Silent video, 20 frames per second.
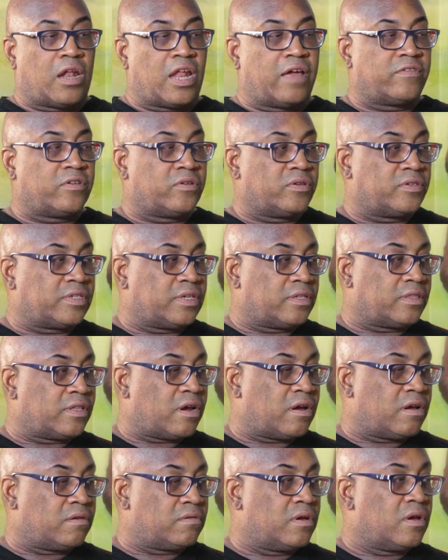I have to do is sit
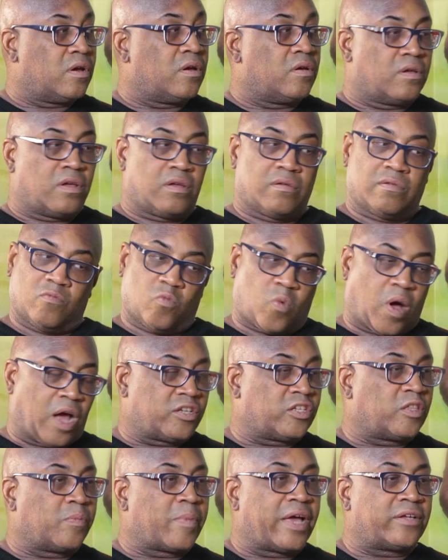there and
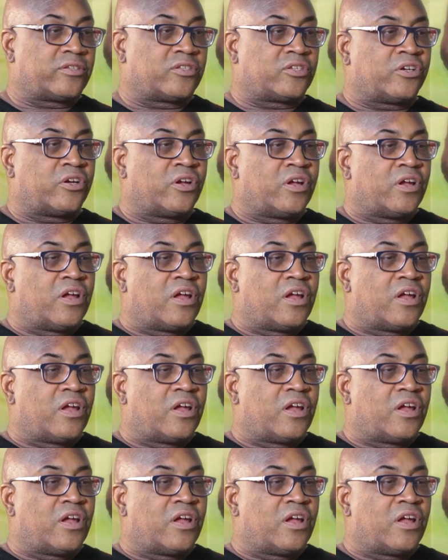watch the master.